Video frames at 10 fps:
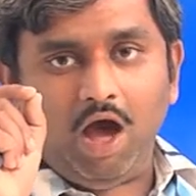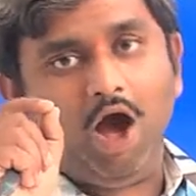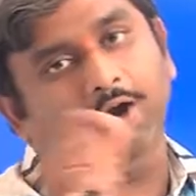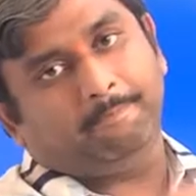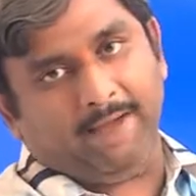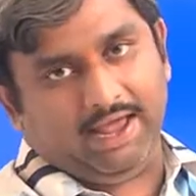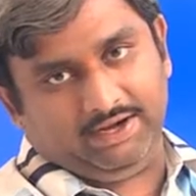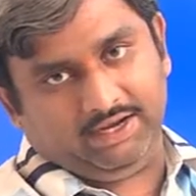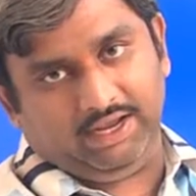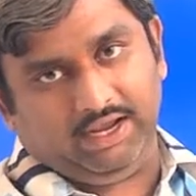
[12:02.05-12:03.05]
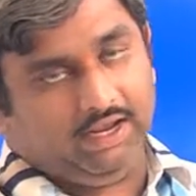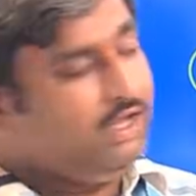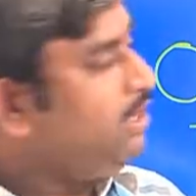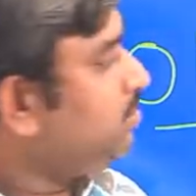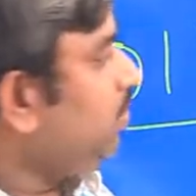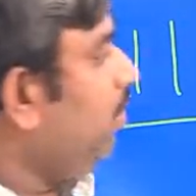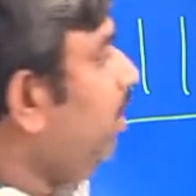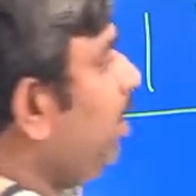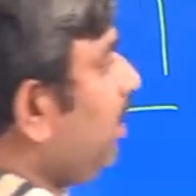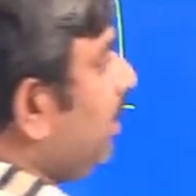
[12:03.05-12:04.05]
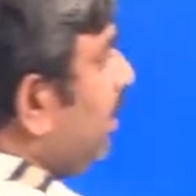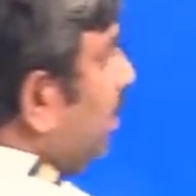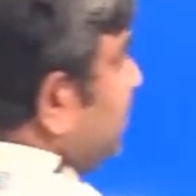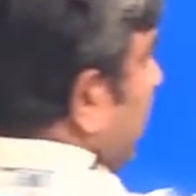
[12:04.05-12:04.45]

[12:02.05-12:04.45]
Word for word: odd parity. So, uh,